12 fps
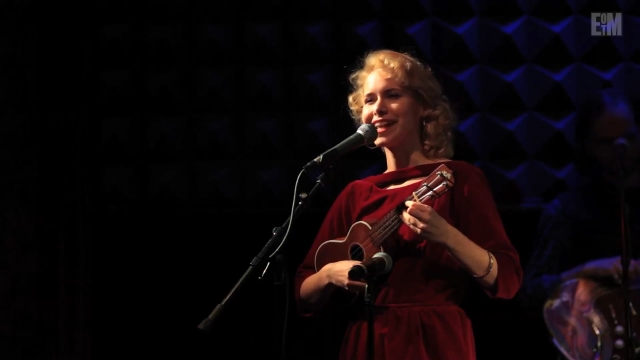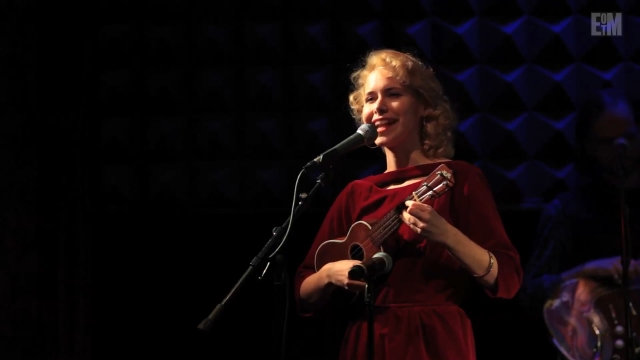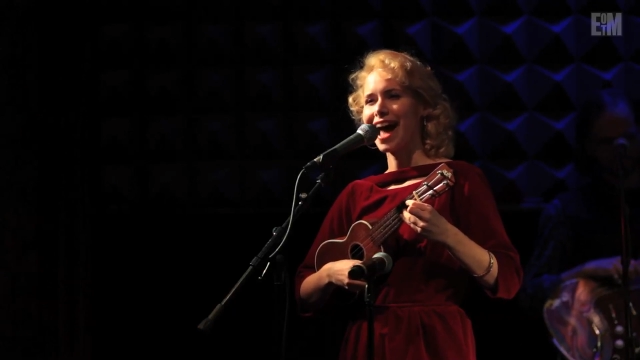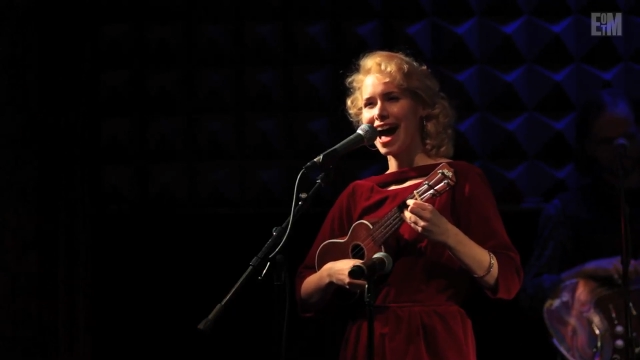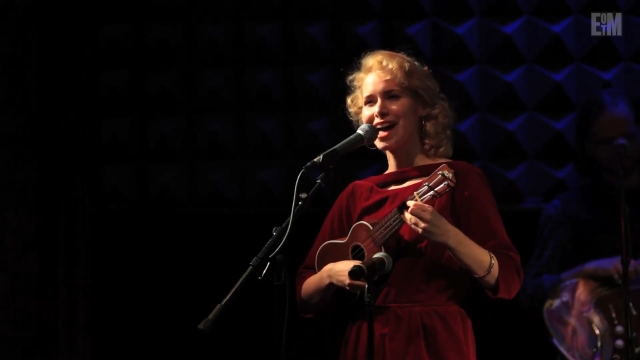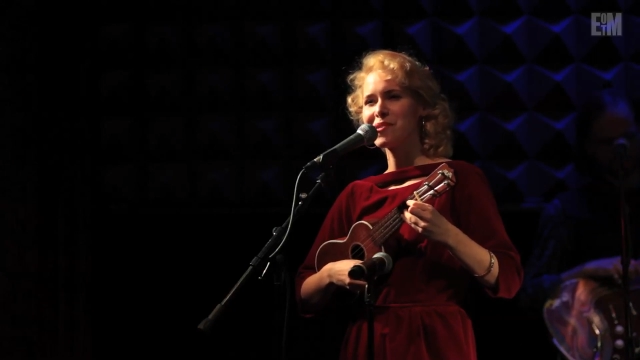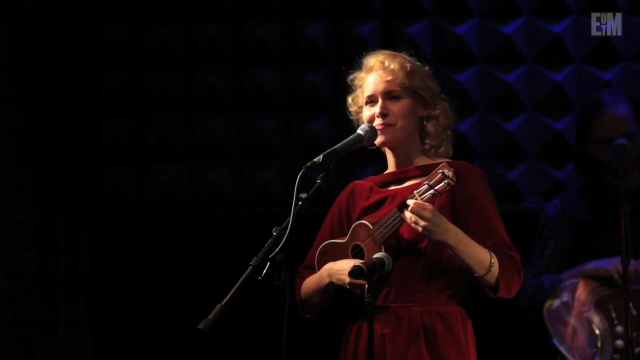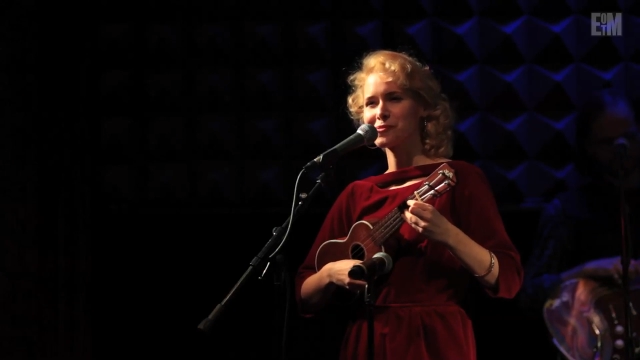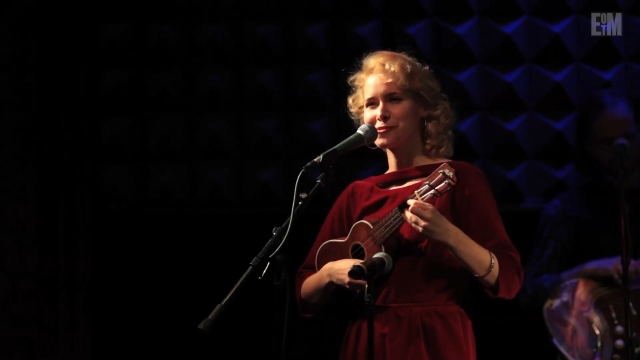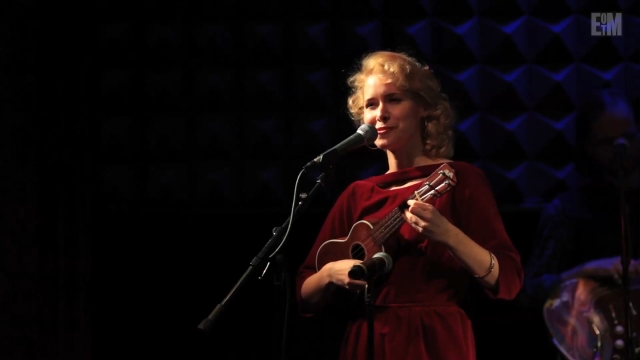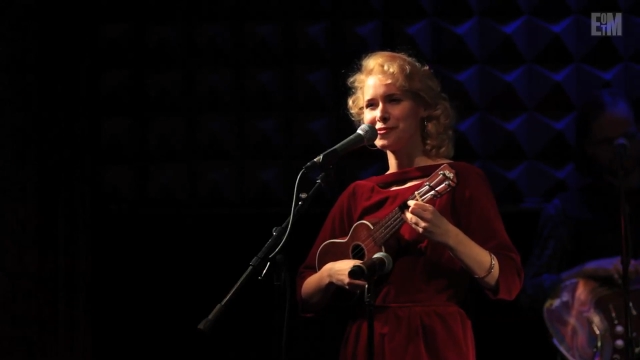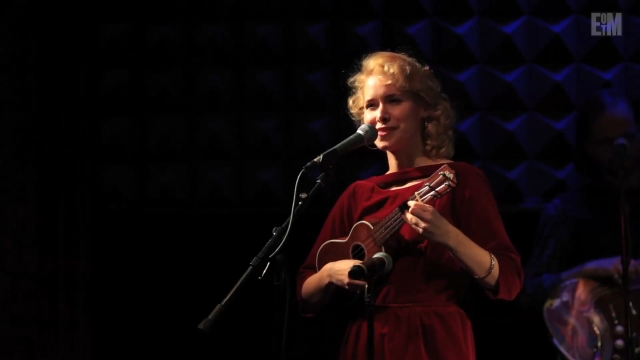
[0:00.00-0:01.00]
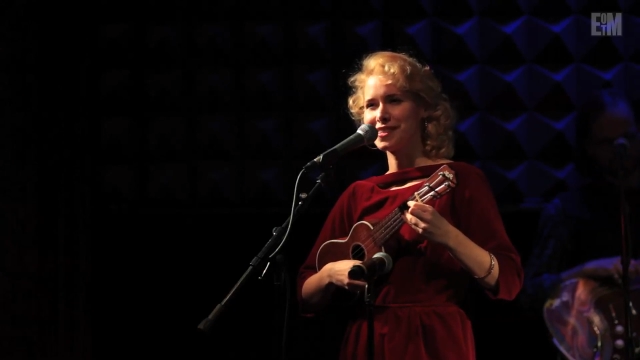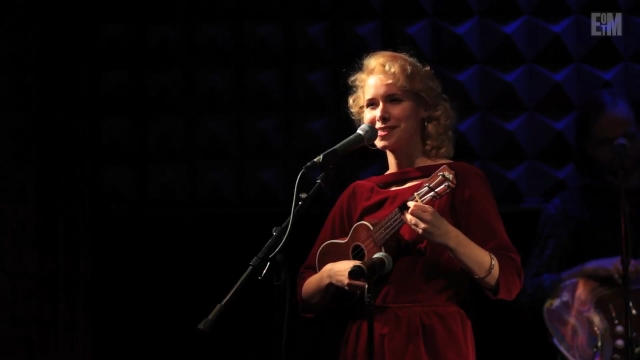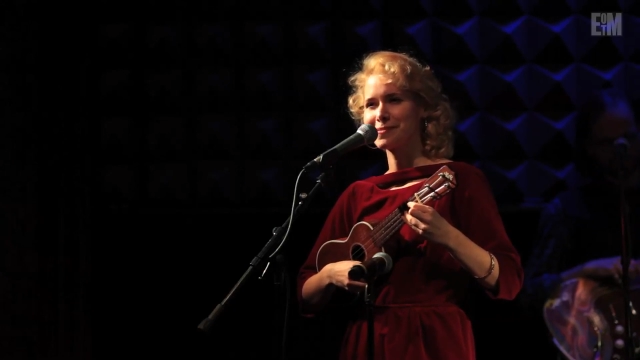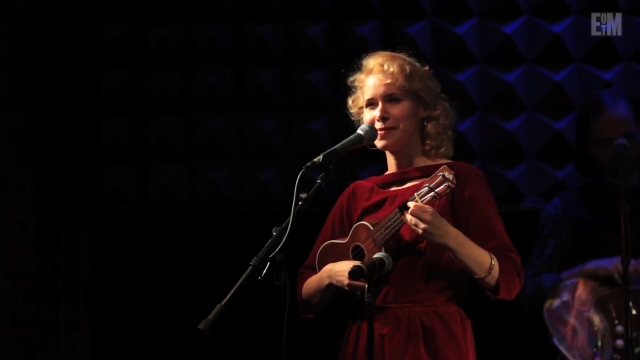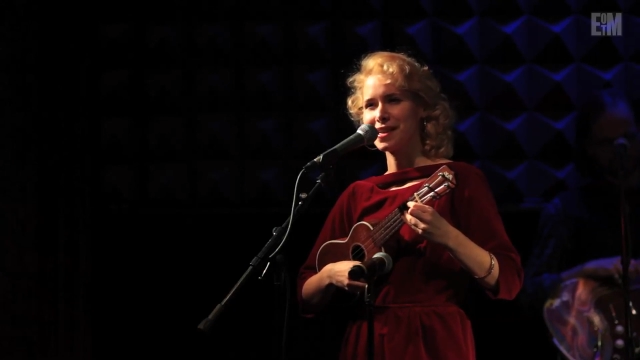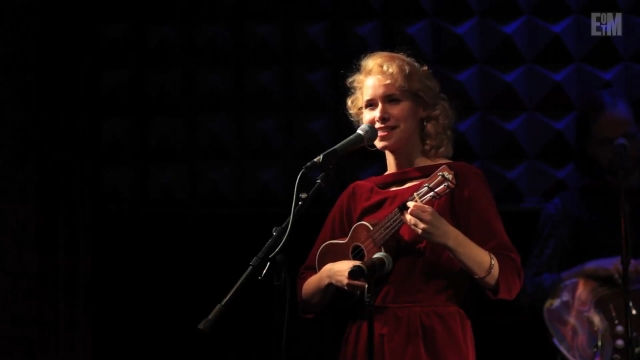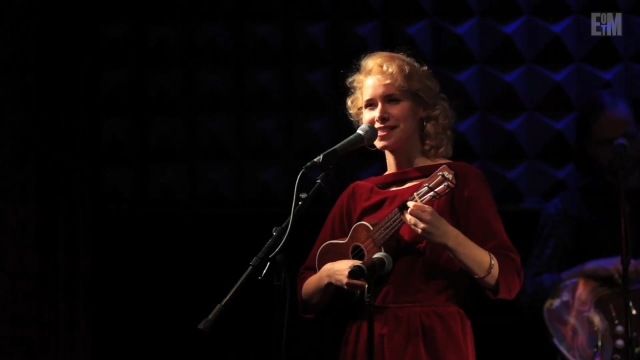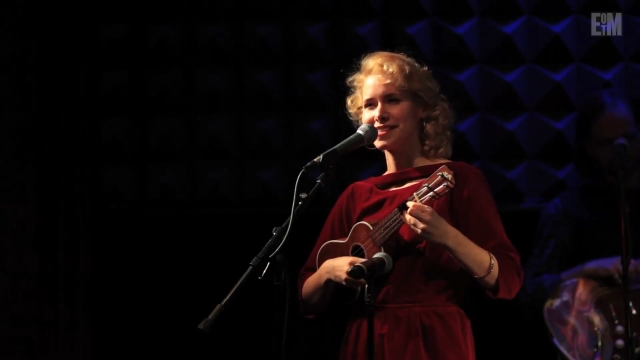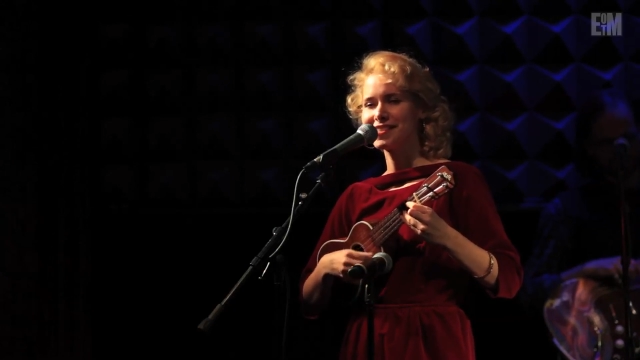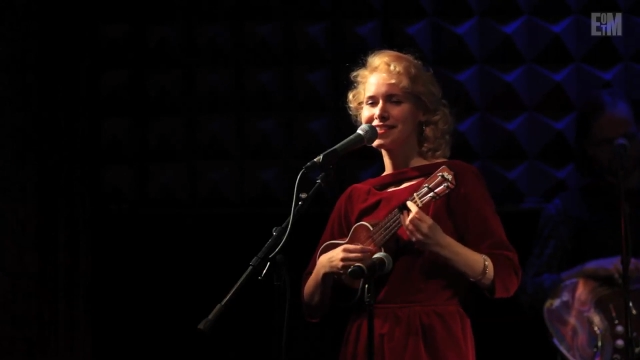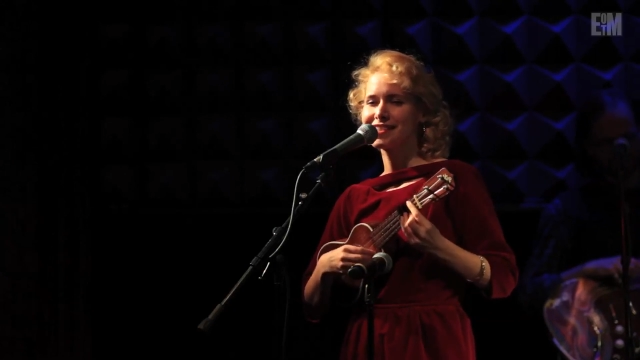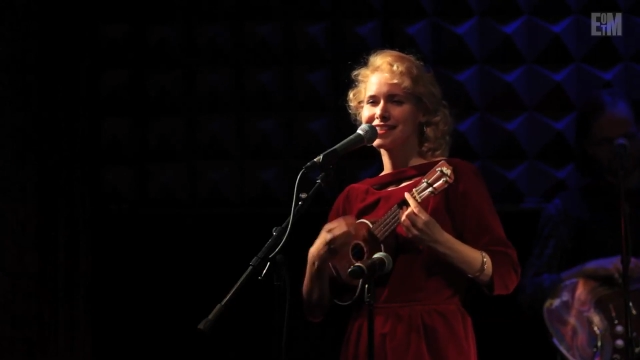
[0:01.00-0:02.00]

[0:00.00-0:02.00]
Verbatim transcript: and I approve this message.